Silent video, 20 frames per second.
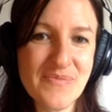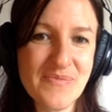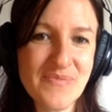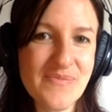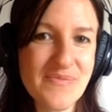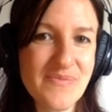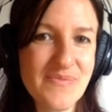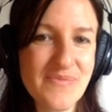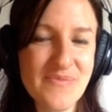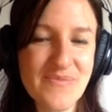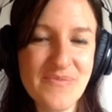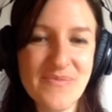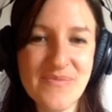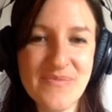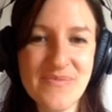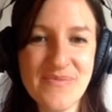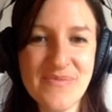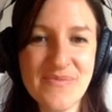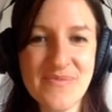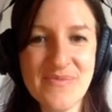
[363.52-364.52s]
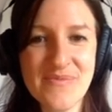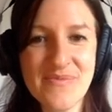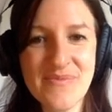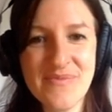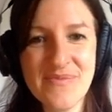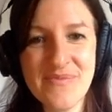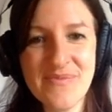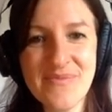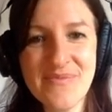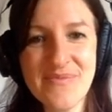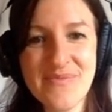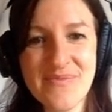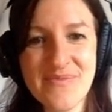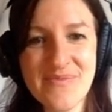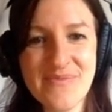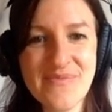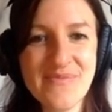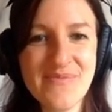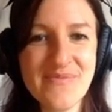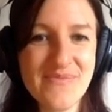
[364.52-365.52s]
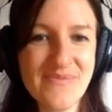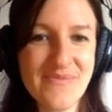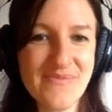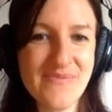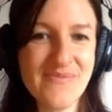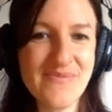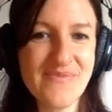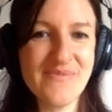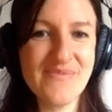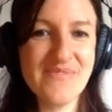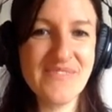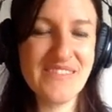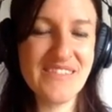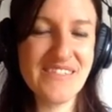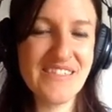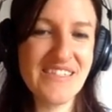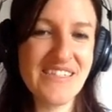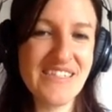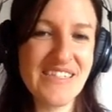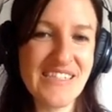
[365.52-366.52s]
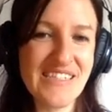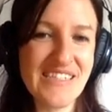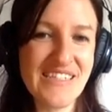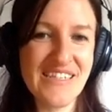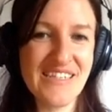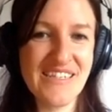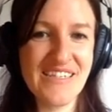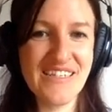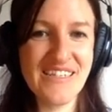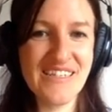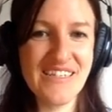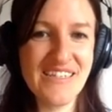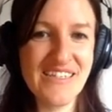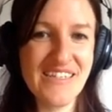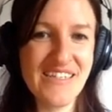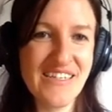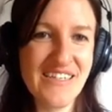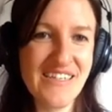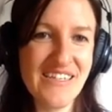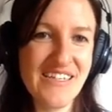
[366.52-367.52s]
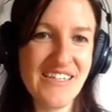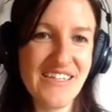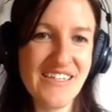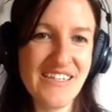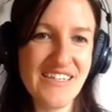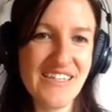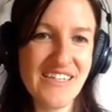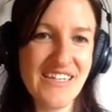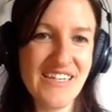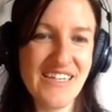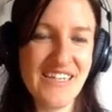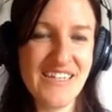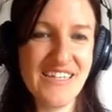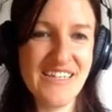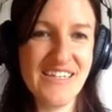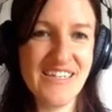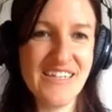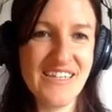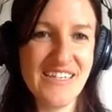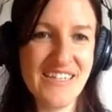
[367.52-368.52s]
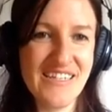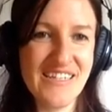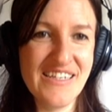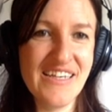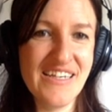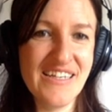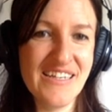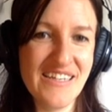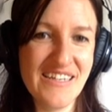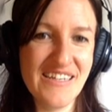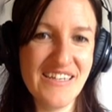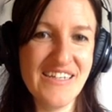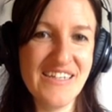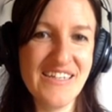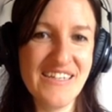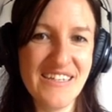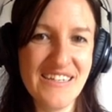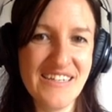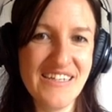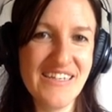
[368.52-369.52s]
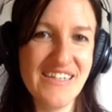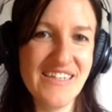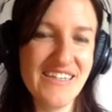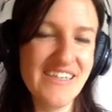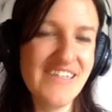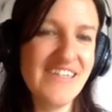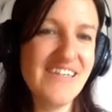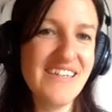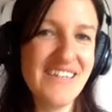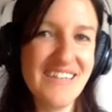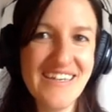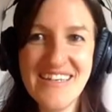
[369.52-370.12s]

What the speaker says: (silent)